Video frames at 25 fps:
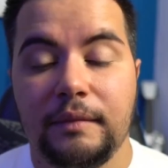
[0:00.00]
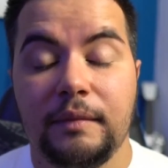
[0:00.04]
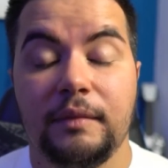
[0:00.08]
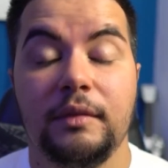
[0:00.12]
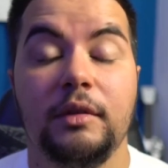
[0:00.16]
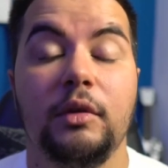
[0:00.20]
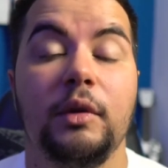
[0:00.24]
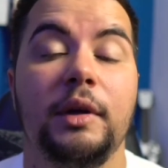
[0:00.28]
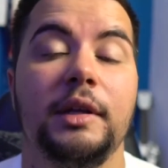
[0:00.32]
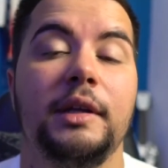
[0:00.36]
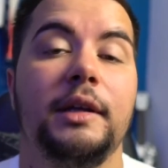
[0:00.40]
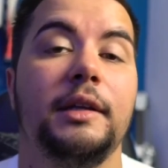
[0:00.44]

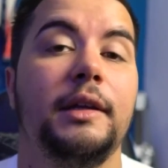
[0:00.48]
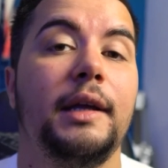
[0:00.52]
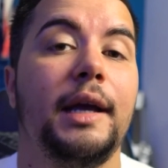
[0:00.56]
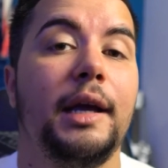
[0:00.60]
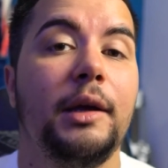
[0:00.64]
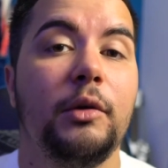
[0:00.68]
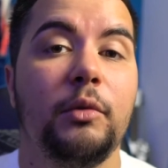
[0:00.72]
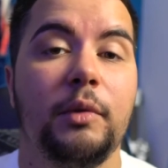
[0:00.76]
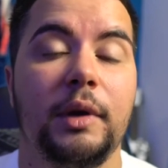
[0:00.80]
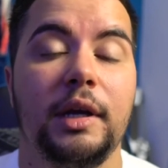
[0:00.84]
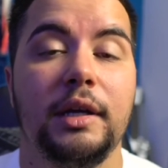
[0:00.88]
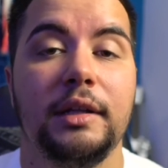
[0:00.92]
You
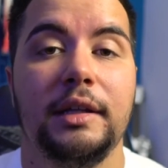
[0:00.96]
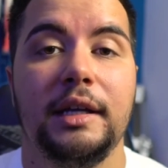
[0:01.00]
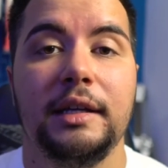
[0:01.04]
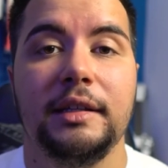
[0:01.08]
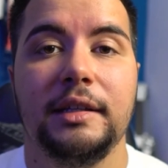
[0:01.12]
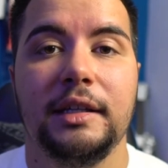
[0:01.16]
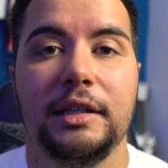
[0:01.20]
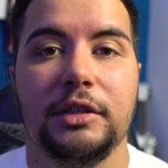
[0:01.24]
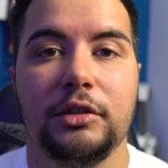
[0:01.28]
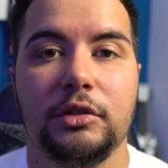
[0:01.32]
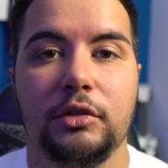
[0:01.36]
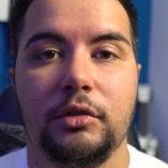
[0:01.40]
understand well that
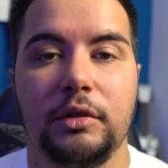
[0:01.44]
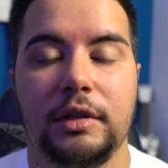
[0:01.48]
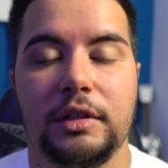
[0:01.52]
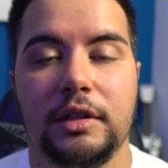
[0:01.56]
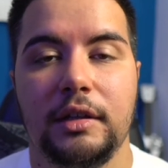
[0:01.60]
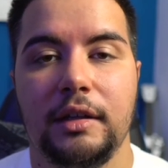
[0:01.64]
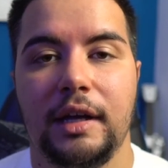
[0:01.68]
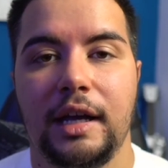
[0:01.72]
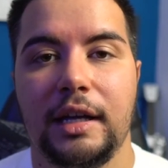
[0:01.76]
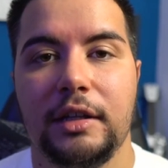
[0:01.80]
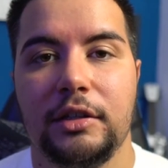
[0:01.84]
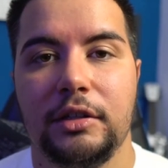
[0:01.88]
these new
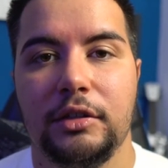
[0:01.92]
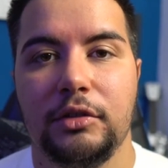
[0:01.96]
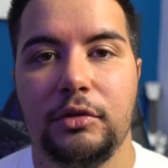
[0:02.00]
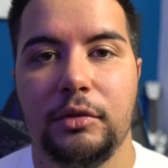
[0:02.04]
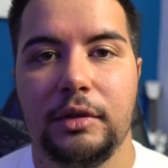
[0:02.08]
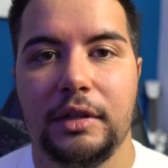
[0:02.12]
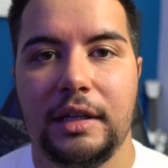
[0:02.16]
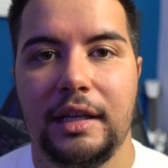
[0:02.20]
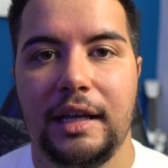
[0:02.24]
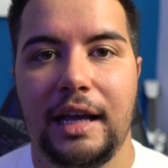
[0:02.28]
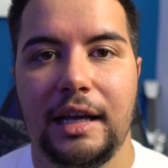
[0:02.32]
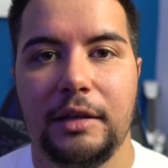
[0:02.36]
interactions
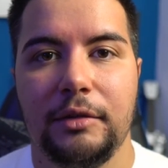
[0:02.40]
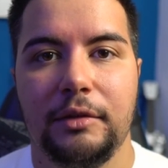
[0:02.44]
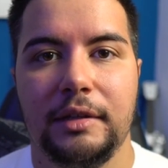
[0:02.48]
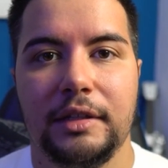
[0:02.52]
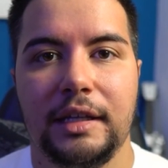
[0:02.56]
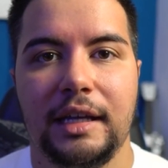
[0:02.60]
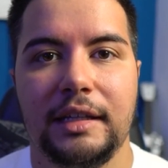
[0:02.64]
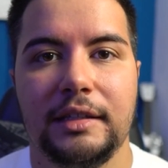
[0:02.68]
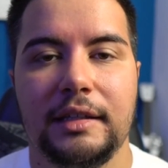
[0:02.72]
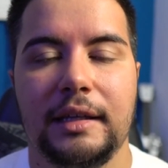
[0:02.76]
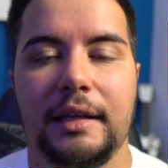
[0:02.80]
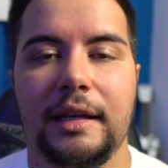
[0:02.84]
within
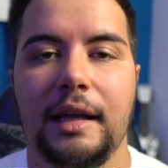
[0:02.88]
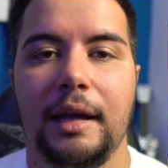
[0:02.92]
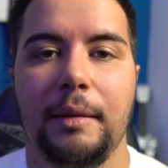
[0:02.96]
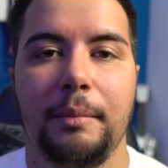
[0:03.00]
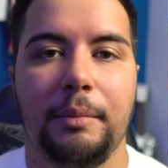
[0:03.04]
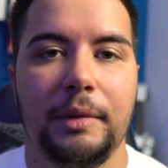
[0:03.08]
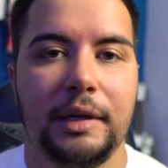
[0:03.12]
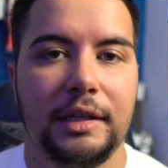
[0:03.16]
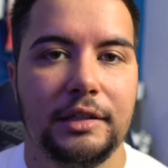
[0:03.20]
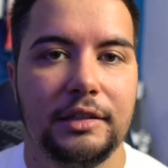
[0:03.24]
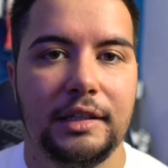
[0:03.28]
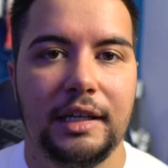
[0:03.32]
advertising
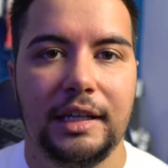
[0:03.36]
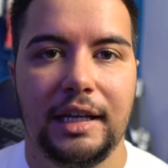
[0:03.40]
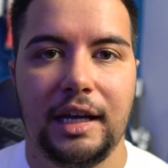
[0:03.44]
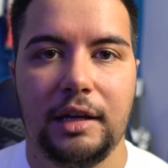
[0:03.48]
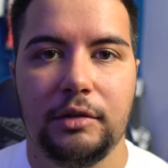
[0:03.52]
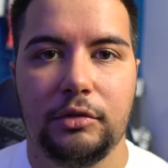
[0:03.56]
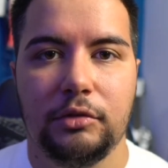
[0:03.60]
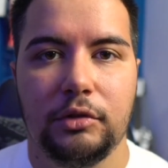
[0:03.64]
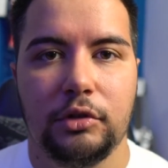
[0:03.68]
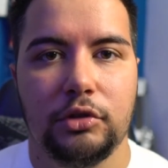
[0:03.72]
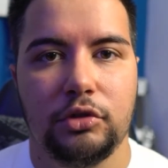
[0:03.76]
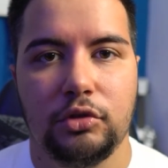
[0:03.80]
campaigns
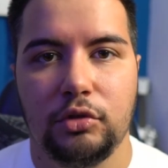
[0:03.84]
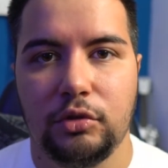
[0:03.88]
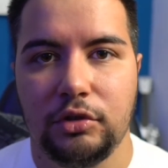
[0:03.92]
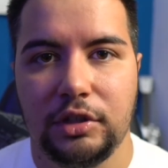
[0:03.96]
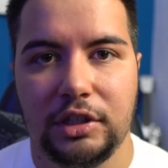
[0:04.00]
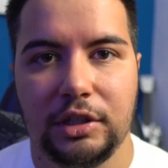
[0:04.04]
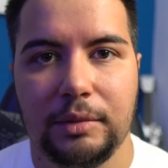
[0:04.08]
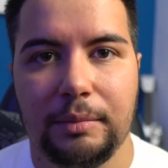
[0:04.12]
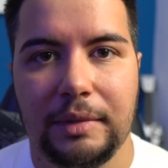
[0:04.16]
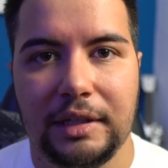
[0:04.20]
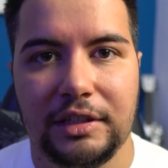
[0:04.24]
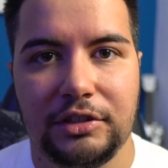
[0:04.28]
allow for
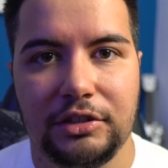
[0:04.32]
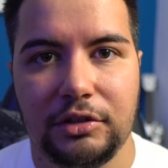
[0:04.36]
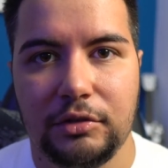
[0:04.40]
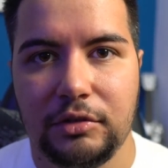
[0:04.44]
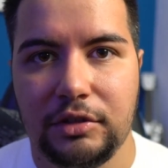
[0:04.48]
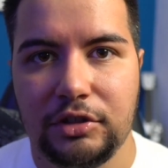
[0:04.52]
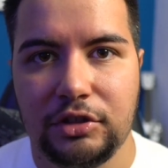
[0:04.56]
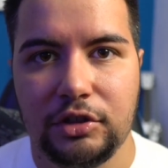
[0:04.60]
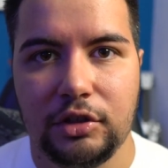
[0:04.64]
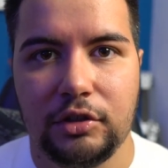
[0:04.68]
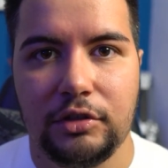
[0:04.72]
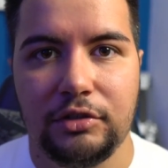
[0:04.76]
truly amazing
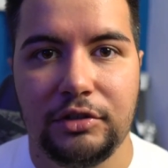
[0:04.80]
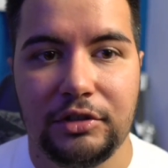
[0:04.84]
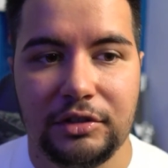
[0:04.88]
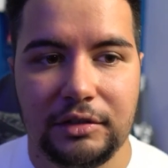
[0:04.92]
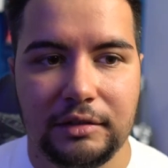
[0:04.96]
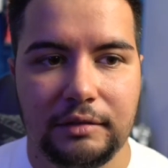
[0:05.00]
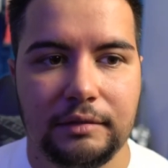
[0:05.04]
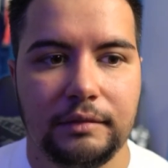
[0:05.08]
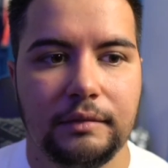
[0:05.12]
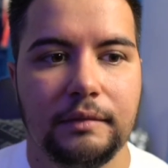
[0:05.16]
results.